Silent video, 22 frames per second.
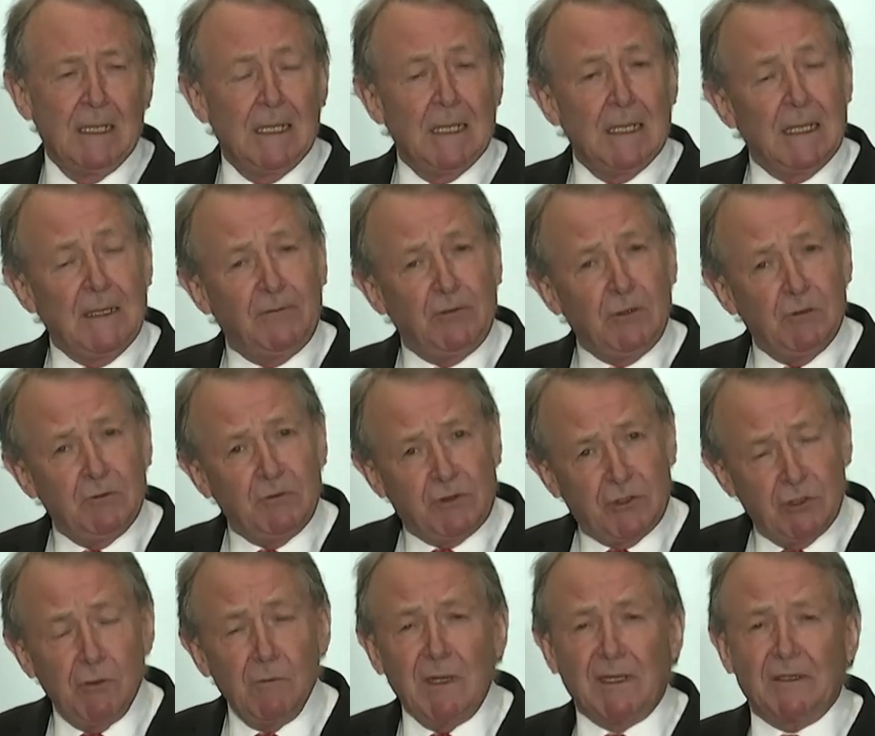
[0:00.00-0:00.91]
If you
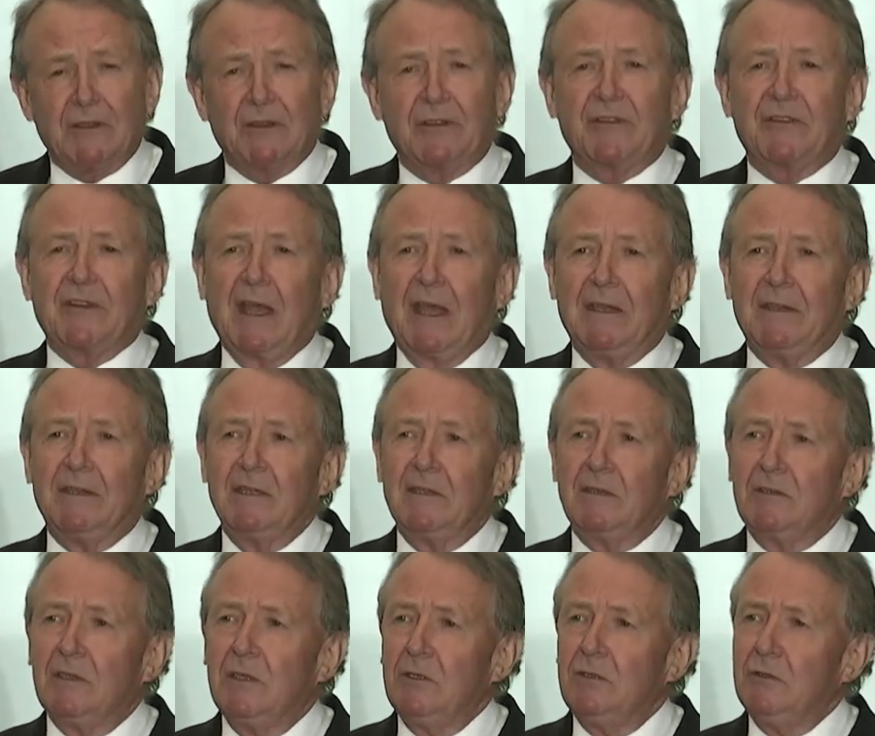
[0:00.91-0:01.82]
do understand it,
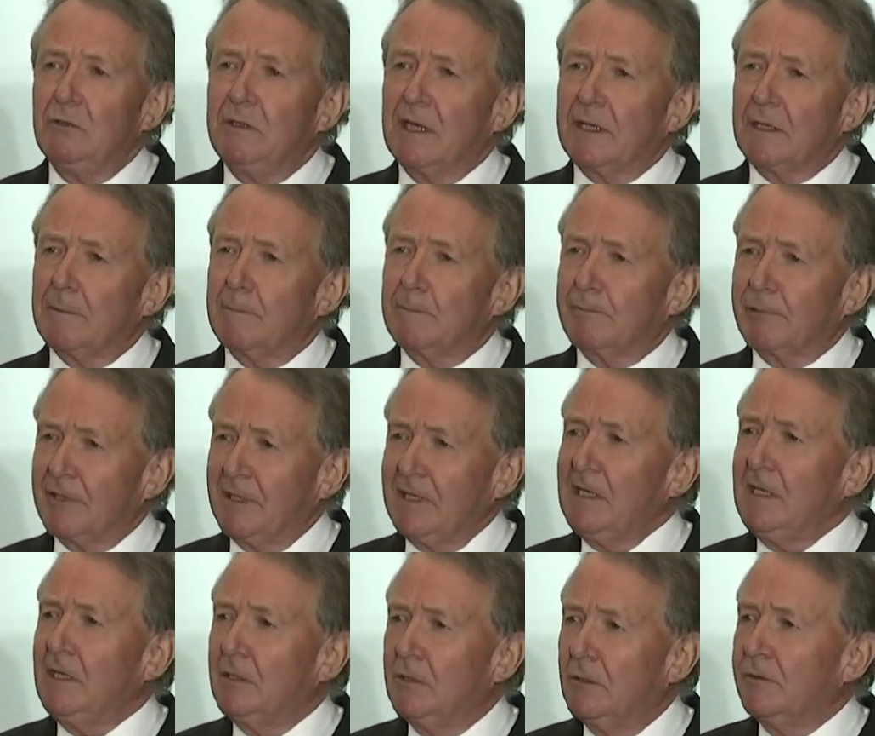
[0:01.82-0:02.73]
you get a pretty
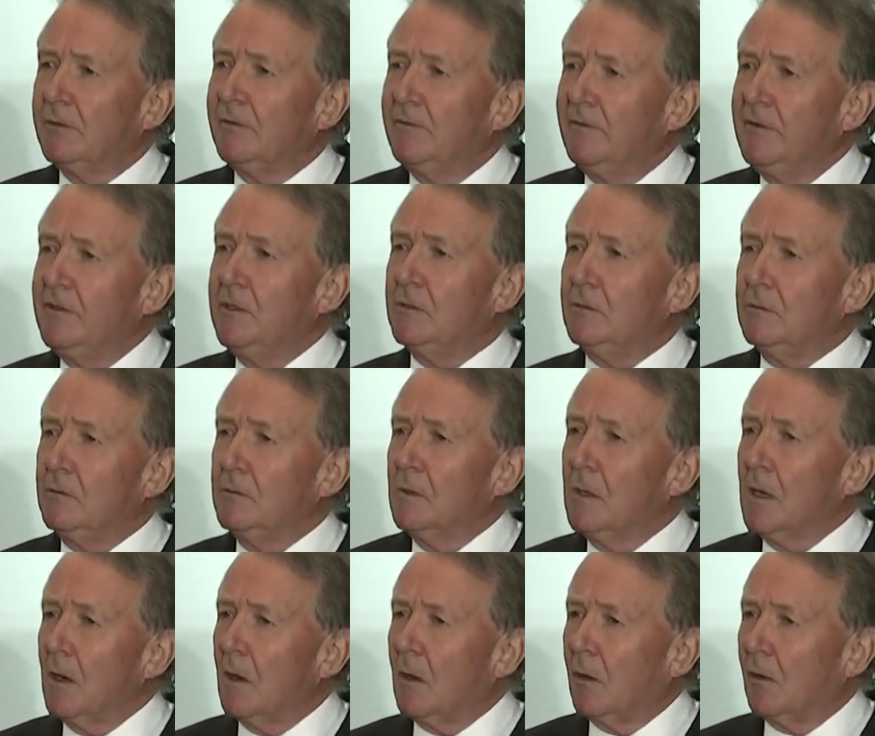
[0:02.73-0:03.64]
good
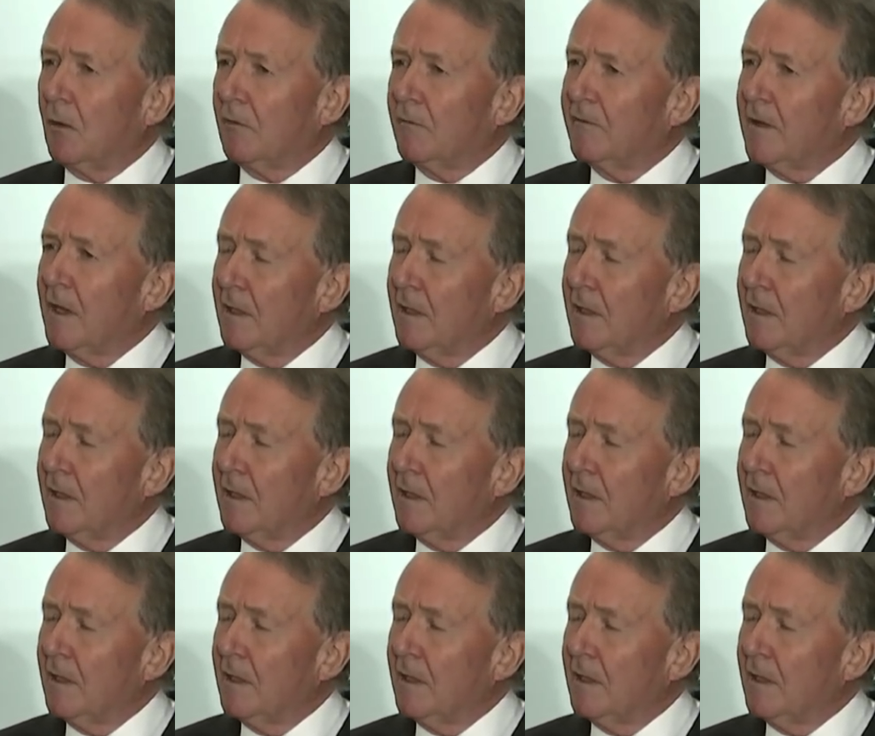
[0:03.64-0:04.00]
view of